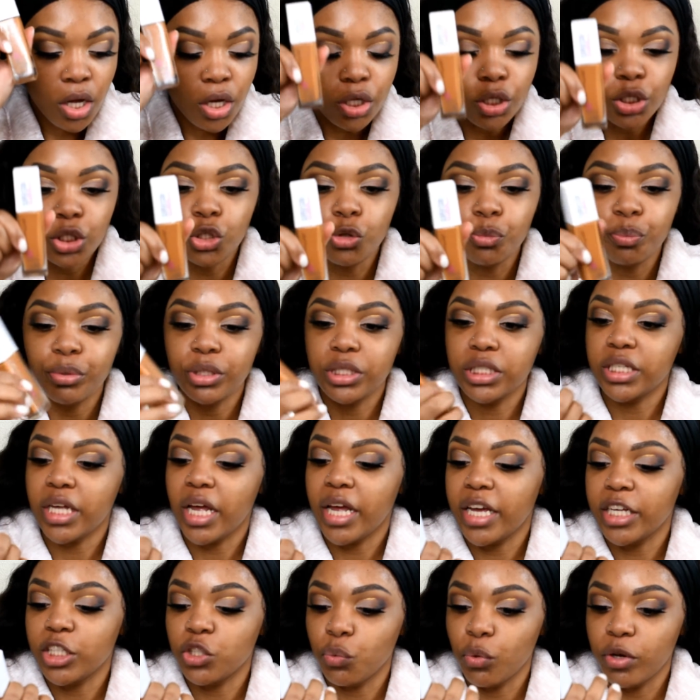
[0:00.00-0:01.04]

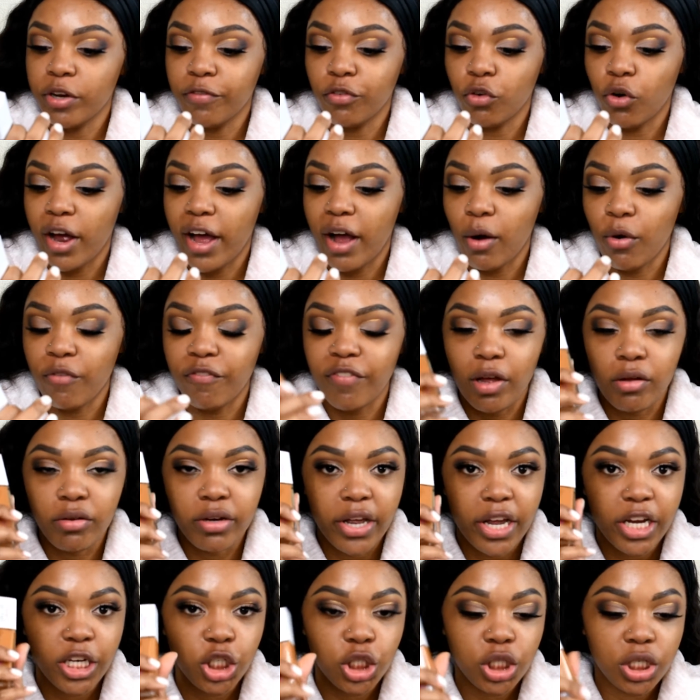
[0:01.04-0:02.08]
Superstay 24-hour
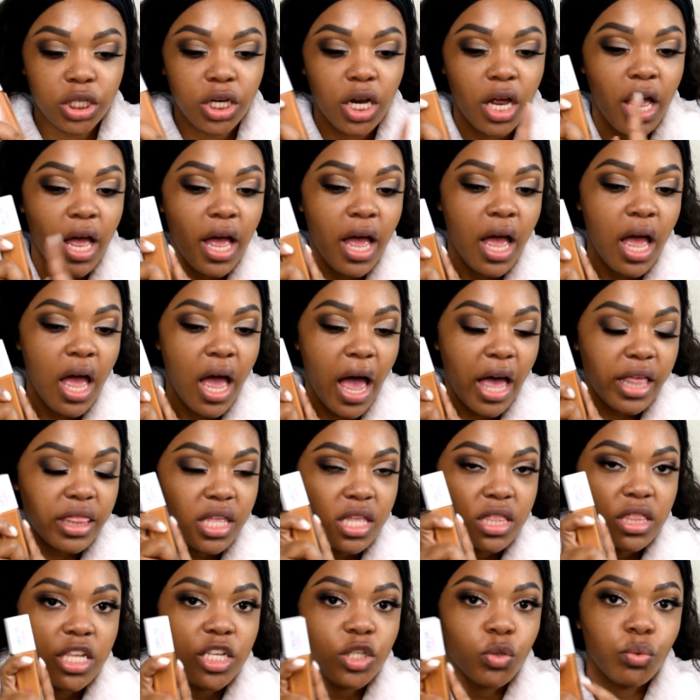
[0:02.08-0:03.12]
foundation. I
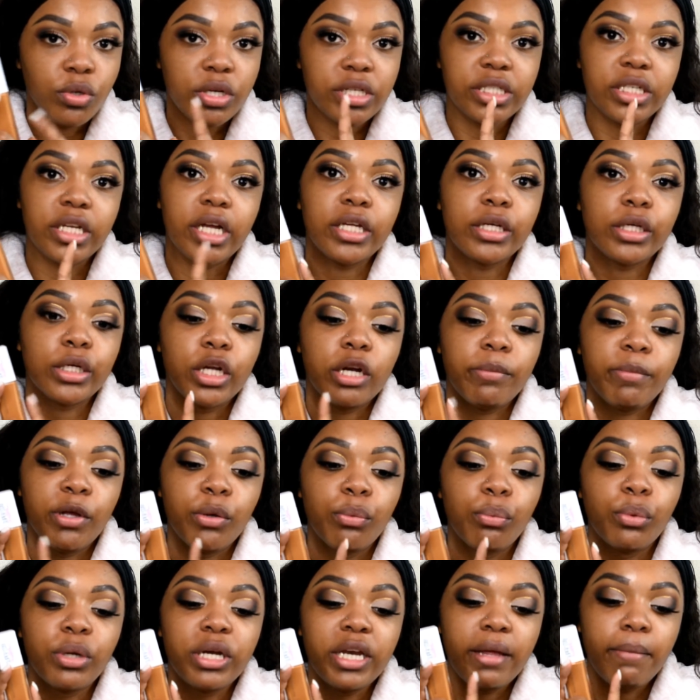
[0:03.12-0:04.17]
think this one is gonna be
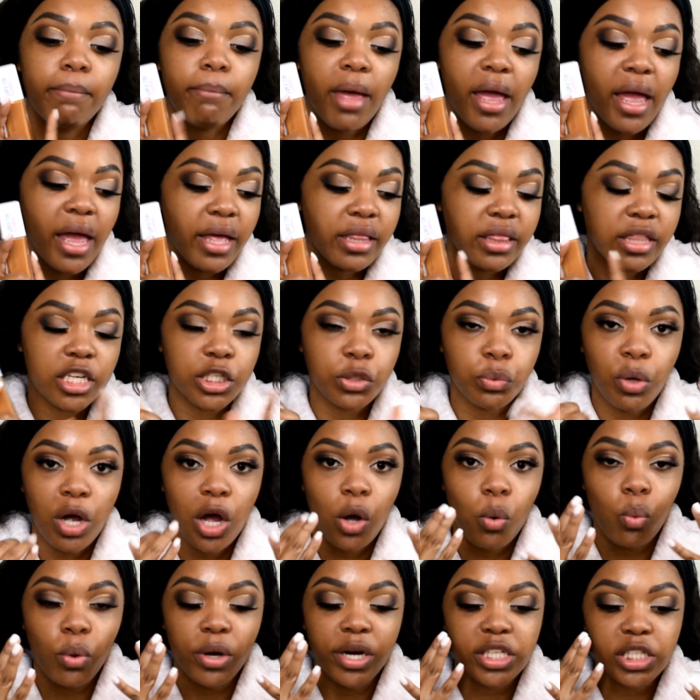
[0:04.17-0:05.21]
really matte. That's why
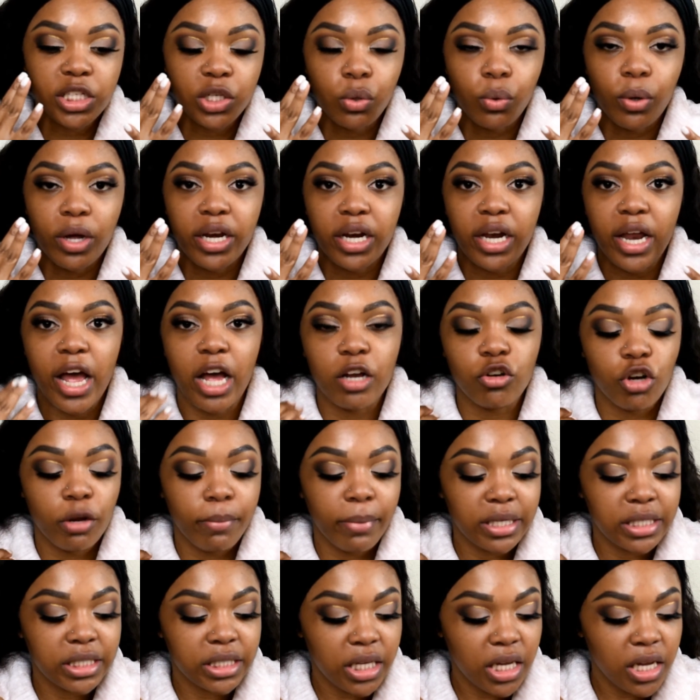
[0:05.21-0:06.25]
I wanted to go ahead and hydrate
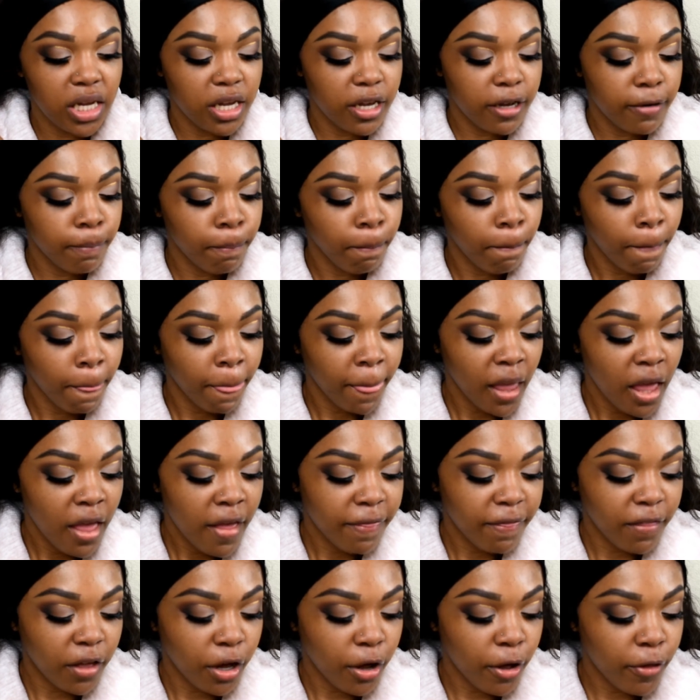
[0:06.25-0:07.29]
my skin.
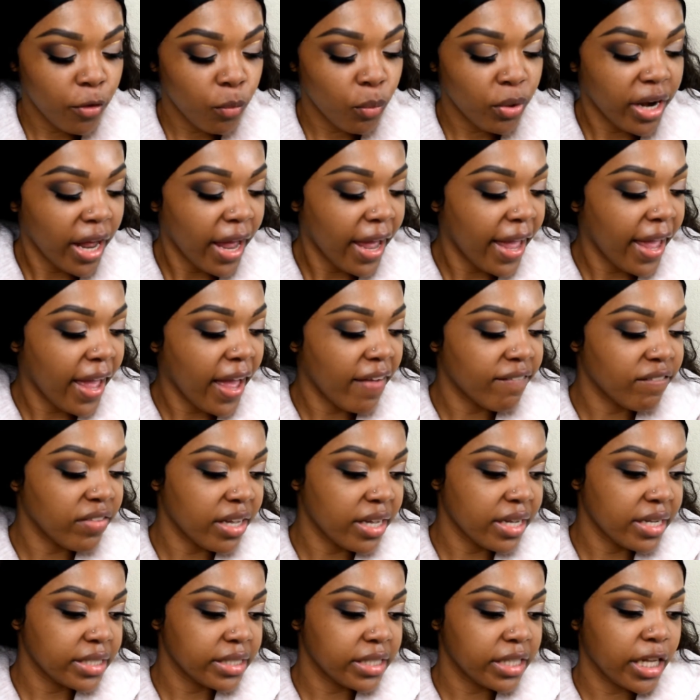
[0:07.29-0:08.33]
The other one I have
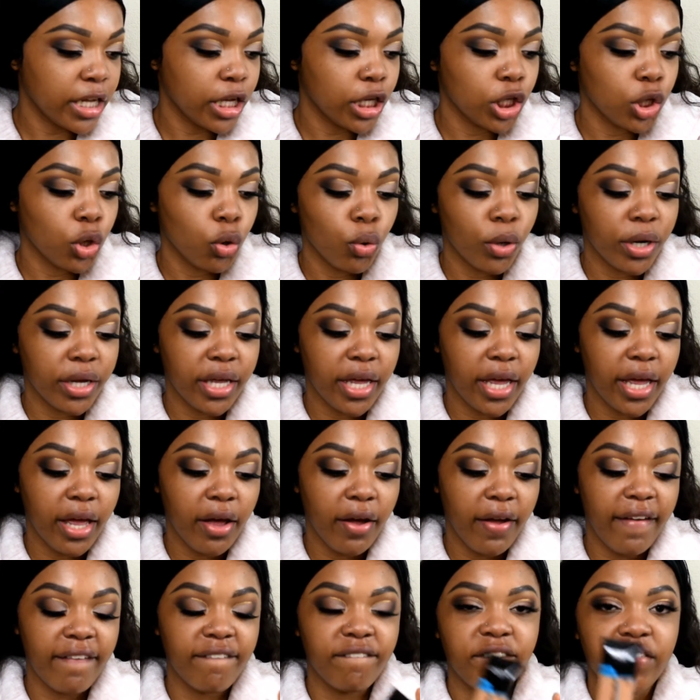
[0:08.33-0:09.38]
is the
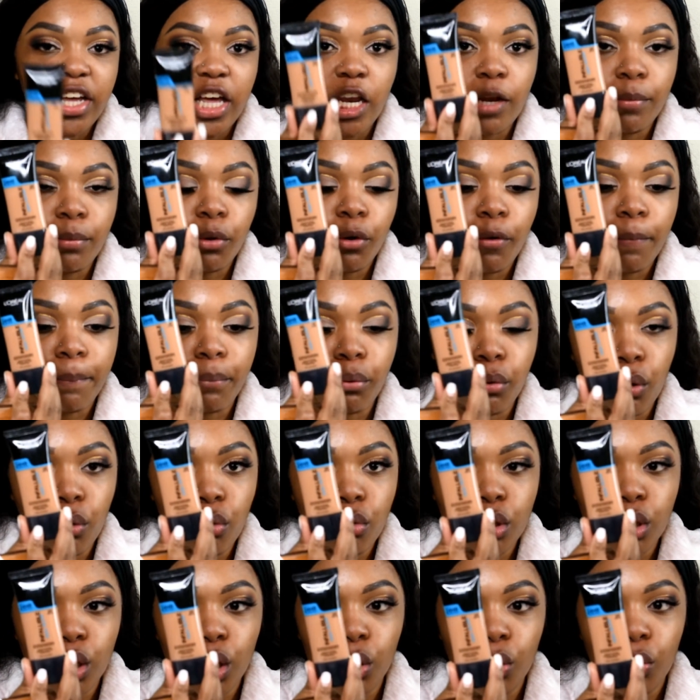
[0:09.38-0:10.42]
L'Oreal Infallible Pro
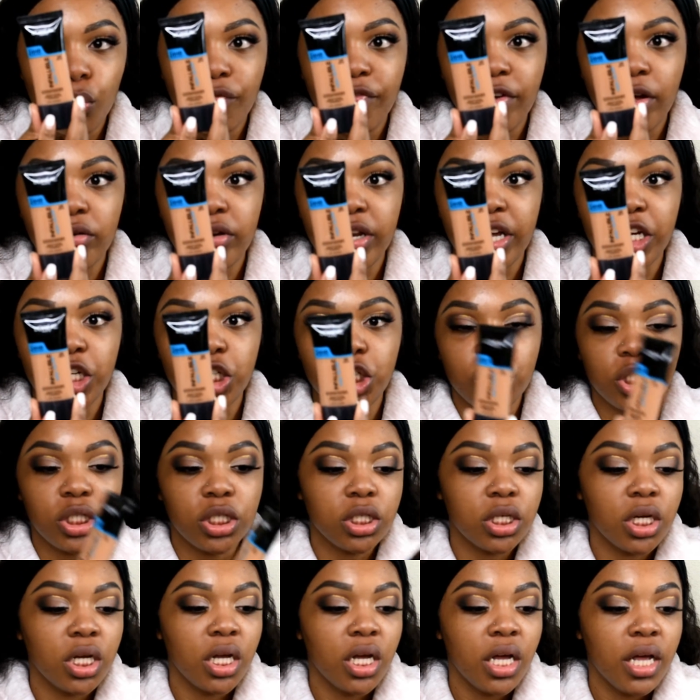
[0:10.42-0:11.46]
Glow foundation.
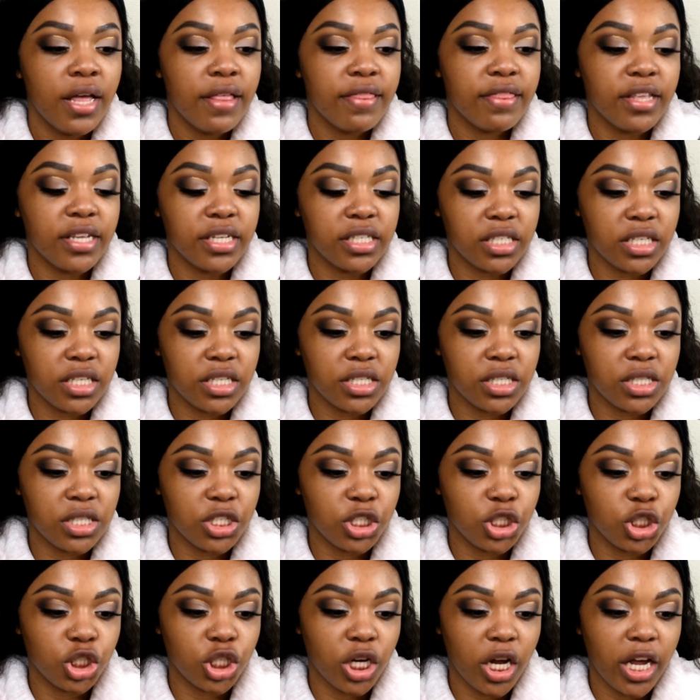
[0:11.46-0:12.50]
This is the
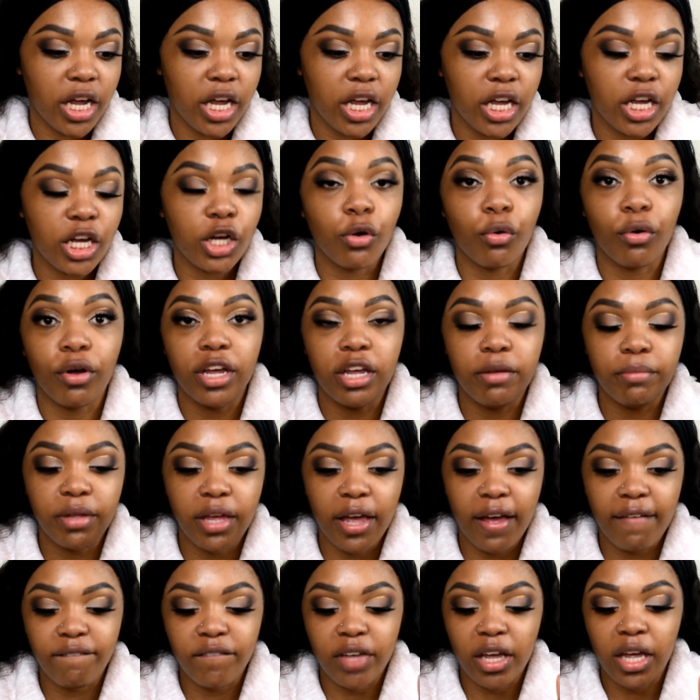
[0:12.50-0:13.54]
shade Cream
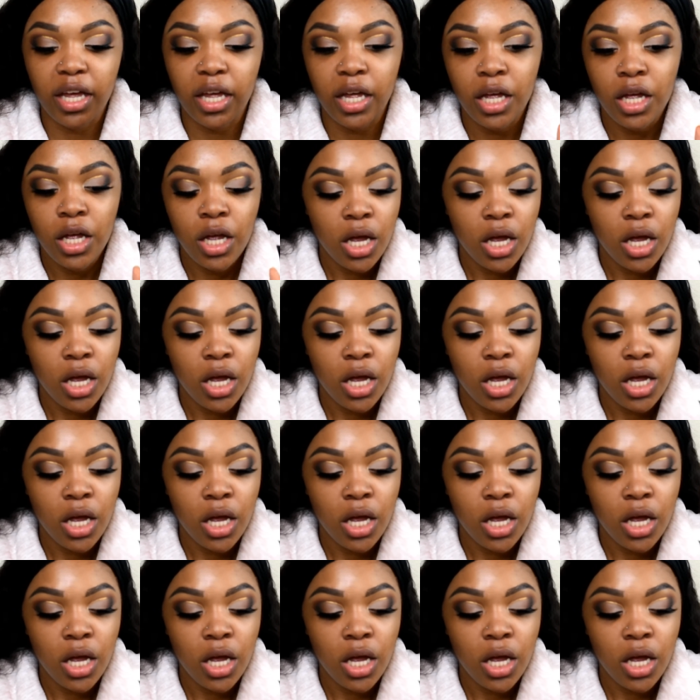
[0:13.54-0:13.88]
Cafe.